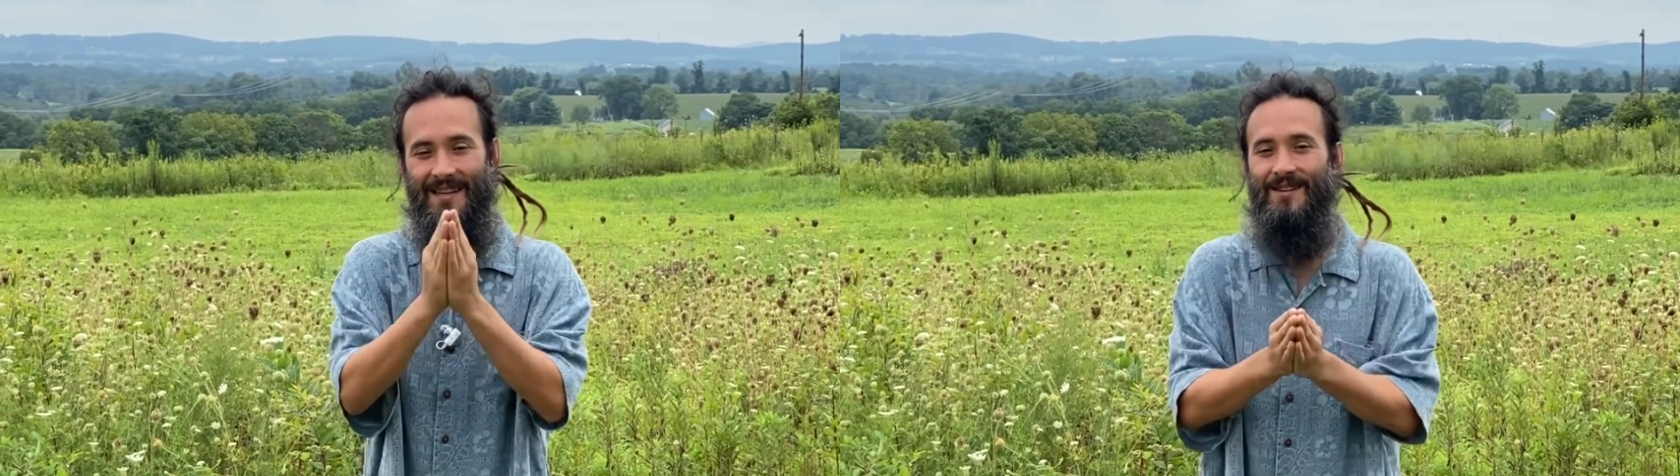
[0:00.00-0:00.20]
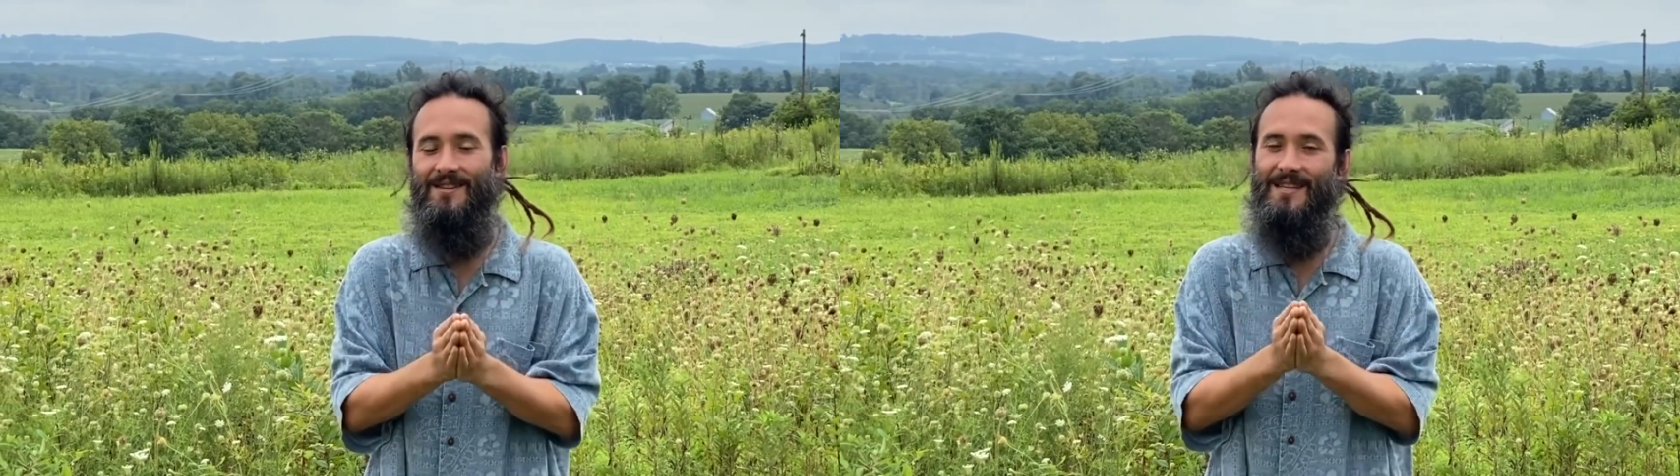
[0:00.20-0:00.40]

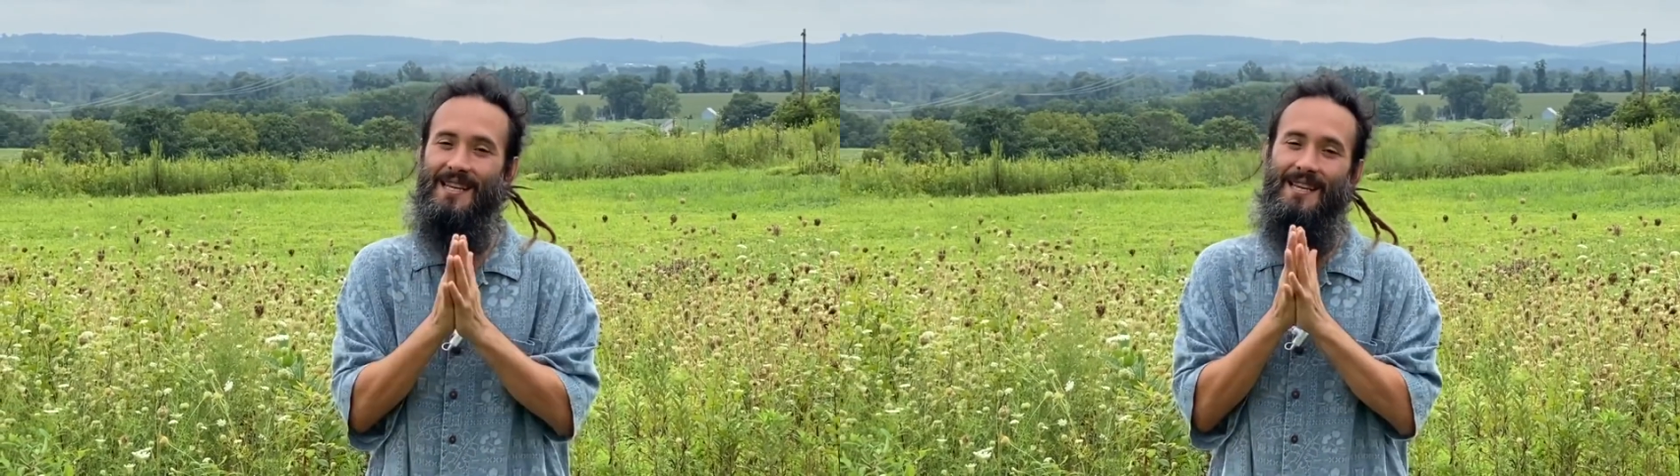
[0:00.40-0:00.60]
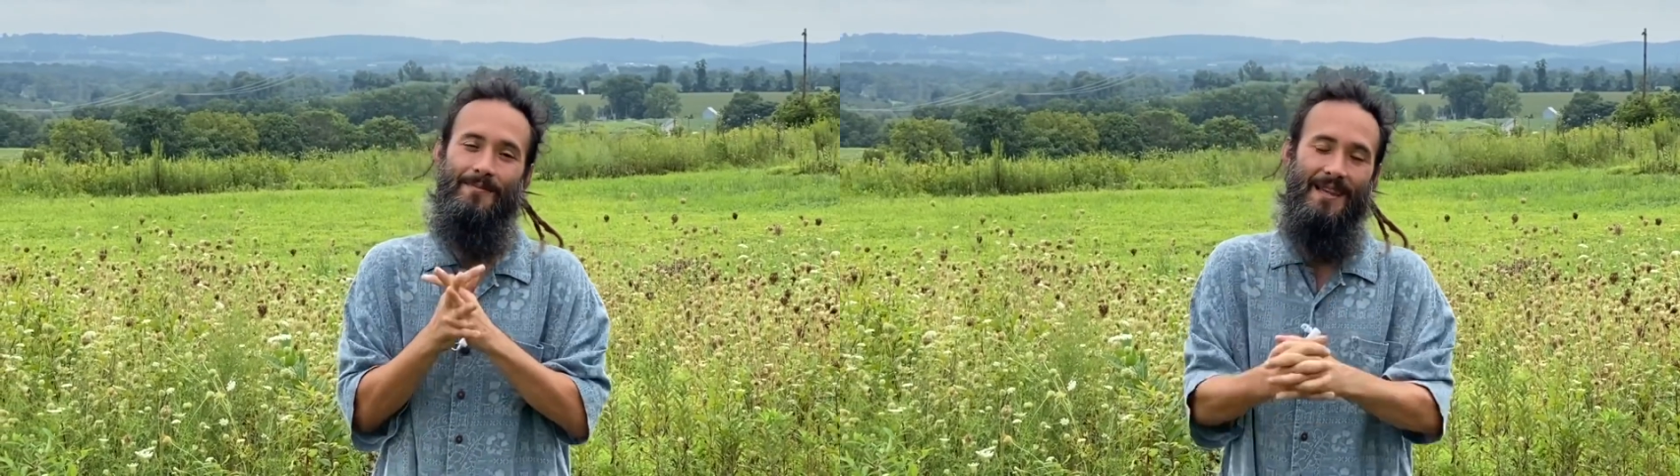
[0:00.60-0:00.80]
your
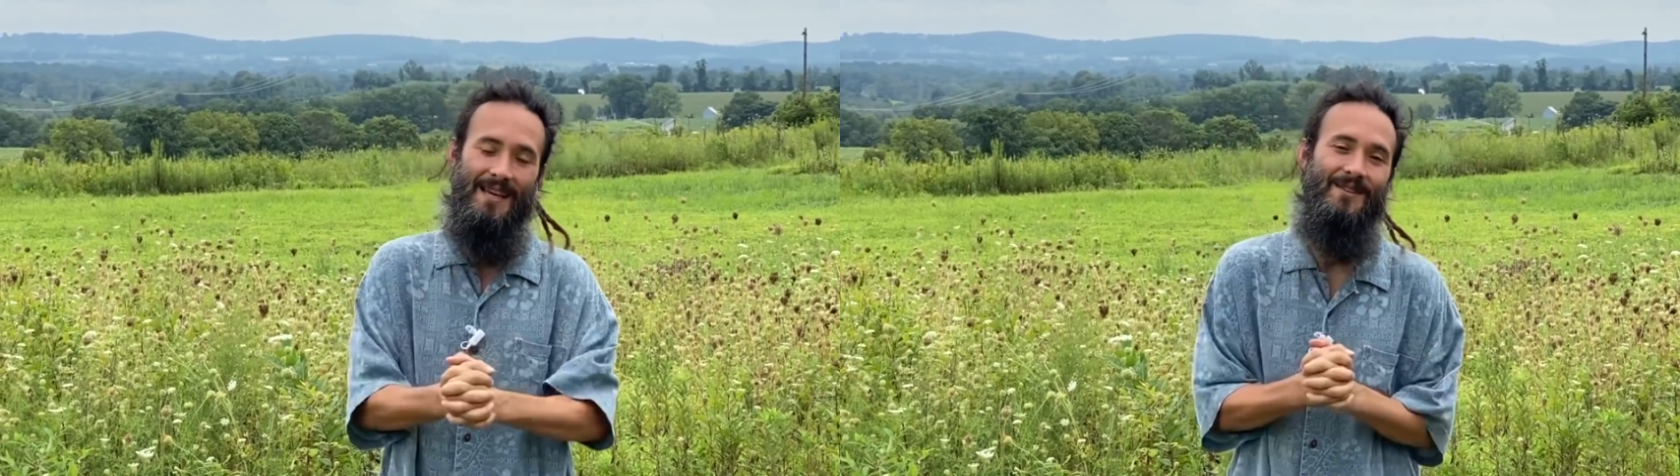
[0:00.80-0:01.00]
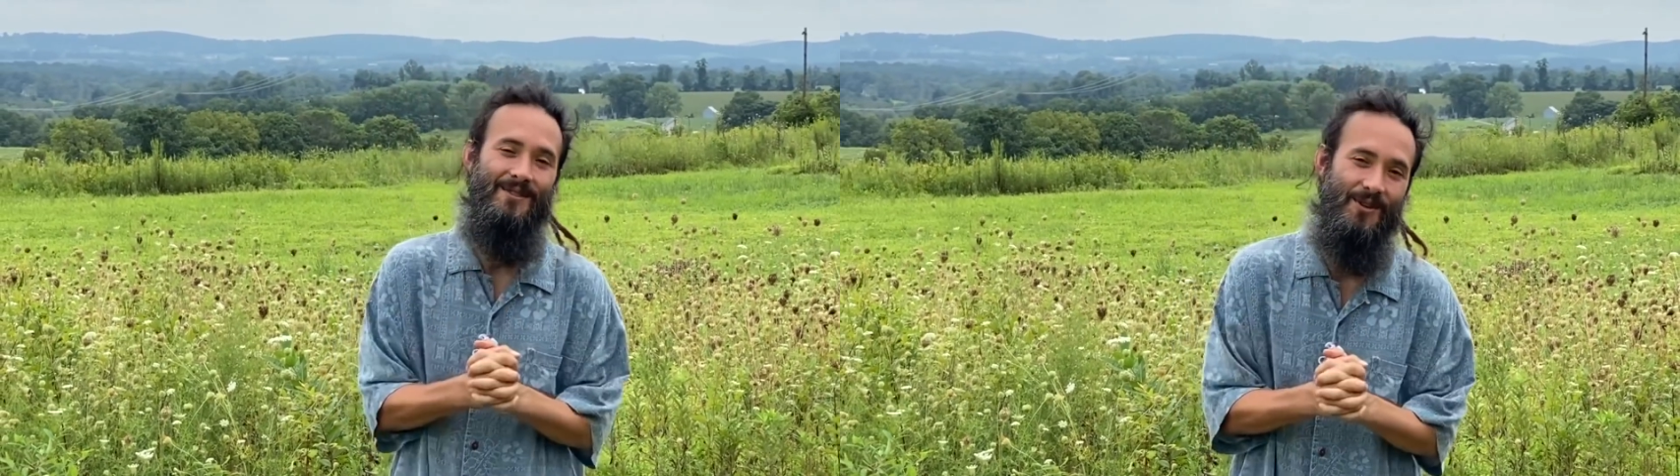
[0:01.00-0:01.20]
team.
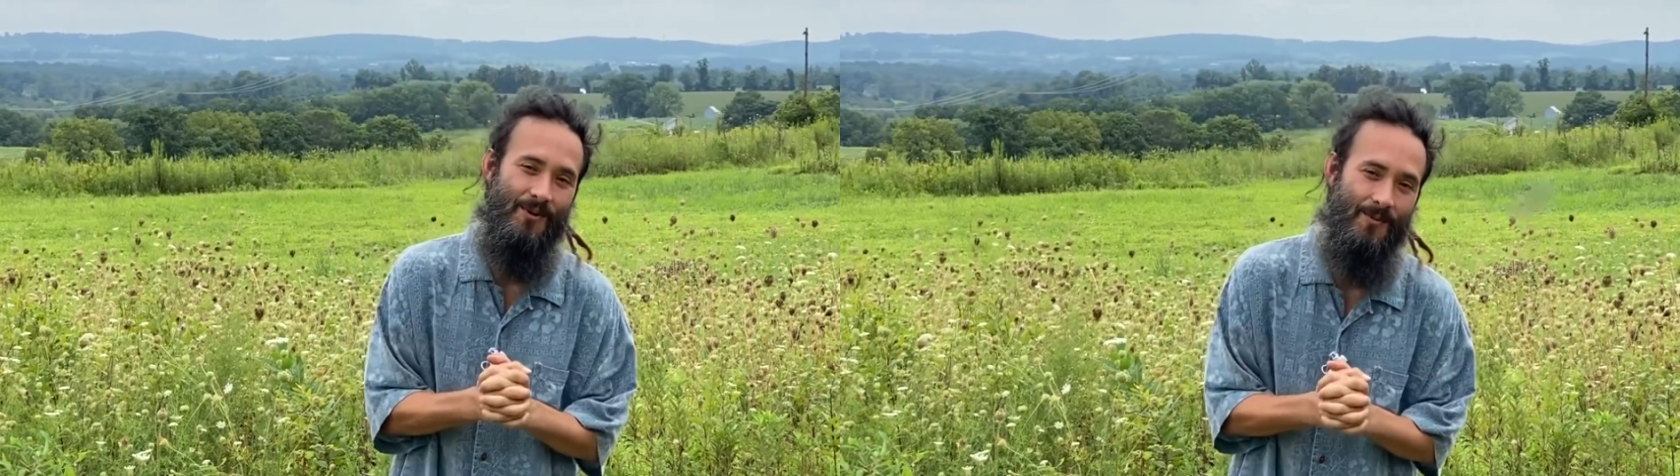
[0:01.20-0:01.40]
Thank you so